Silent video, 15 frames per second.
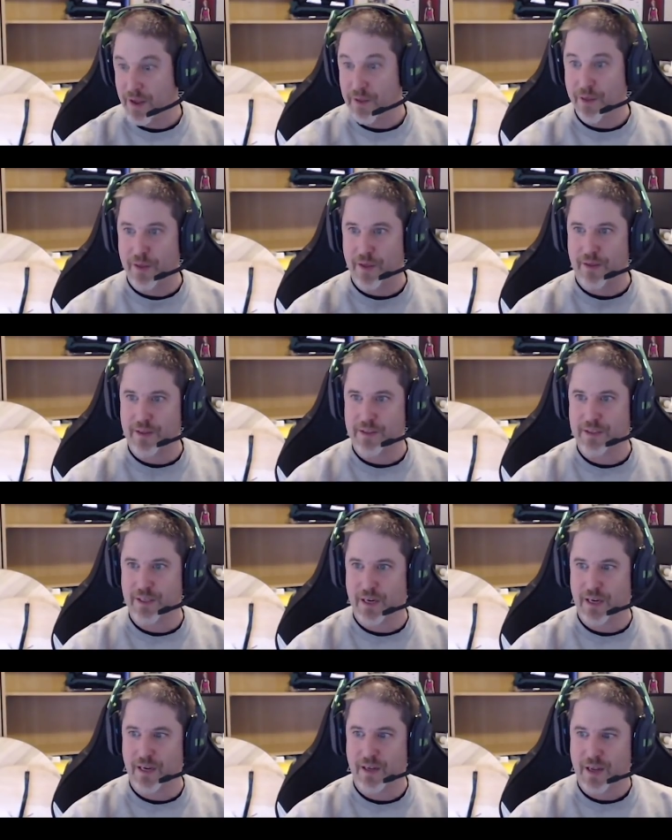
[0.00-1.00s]
The other thing that
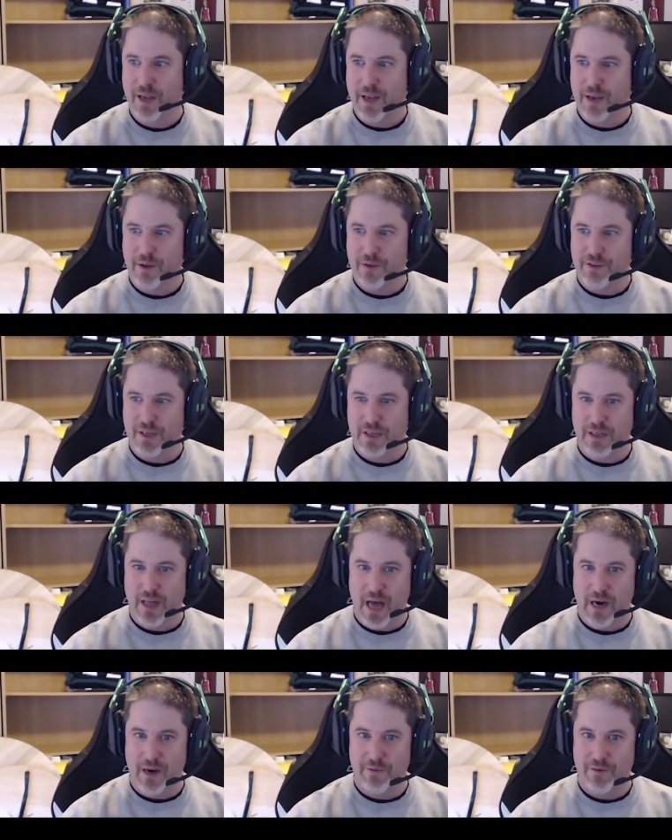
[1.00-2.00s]
uh, you'd see a lot